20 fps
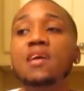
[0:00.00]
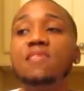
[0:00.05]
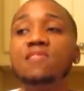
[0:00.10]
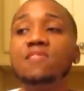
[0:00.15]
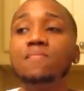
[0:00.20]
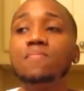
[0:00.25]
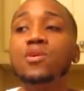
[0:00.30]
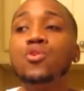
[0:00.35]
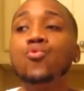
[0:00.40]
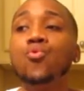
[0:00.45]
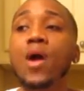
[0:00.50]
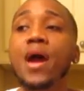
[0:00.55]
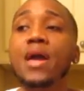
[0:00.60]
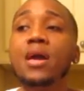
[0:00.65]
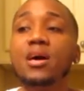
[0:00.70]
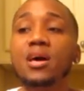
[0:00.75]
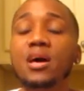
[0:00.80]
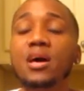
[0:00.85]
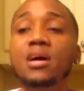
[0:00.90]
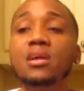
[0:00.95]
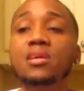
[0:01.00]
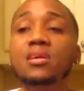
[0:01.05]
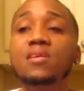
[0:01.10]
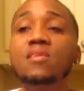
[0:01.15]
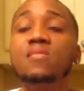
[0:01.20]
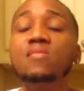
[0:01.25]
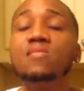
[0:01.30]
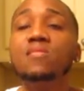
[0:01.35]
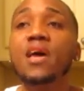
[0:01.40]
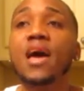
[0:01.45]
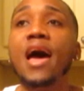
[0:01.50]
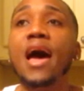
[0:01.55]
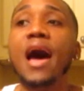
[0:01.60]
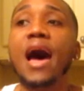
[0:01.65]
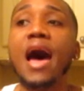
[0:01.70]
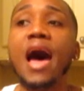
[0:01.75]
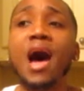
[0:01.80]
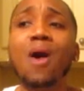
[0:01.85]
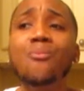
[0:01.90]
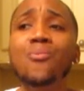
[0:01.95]
And to be quite honest,
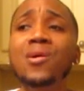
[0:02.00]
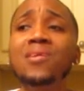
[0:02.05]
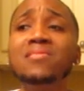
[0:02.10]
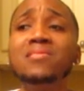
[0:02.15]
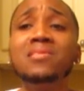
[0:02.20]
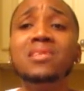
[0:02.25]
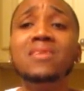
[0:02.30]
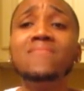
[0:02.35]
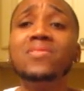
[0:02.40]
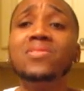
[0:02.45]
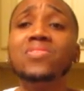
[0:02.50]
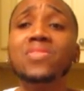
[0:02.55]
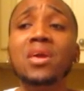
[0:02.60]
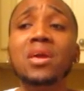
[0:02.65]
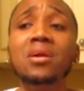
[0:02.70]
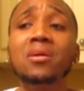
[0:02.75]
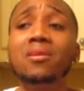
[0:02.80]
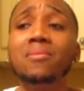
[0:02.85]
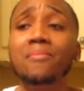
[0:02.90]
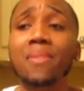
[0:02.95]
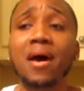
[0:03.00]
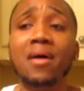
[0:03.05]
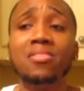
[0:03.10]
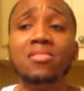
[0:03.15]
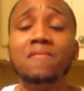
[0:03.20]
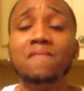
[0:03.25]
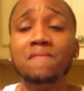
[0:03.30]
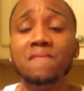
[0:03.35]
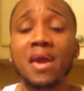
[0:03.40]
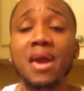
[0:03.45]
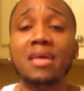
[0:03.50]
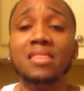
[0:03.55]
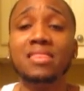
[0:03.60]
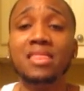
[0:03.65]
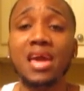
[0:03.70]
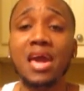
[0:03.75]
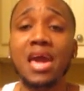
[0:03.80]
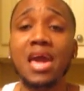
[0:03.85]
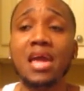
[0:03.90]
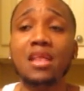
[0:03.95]
I wasn't even thinking about the
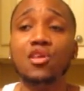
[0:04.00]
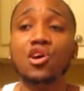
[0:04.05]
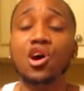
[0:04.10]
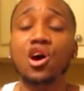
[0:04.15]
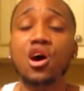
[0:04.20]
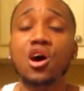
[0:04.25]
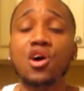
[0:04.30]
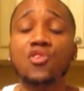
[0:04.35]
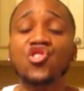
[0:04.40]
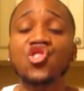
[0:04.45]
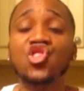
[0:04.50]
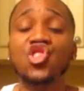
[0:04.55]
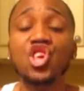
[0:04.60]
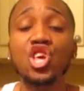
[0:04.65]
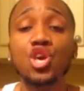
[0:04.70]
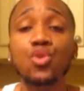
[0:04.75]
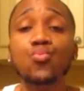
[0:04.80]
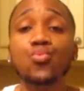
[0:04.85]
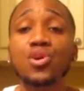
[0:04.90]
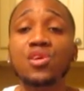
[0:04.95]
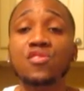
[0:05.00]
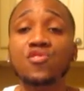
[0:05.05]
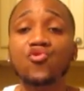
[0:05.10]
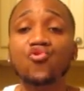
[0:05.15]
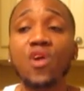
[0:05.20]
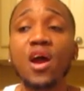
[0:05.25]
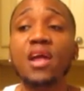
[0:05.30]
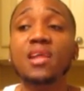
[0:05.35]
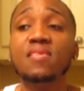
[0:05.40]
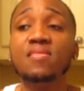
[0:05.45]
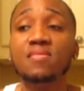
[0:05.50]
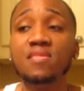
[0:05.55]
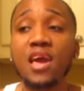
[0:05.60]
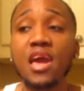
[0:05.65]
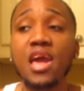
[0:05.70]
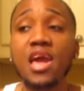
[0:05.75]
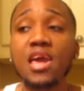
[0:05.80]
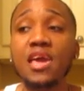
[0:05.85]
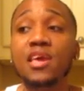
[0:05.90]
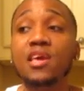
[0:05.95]
fact that uh, she was trying to
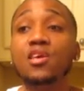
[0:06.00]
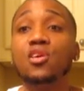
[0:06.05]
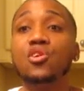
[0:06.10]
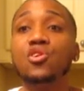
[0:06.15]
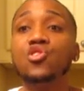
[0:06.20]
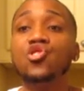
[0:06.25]
say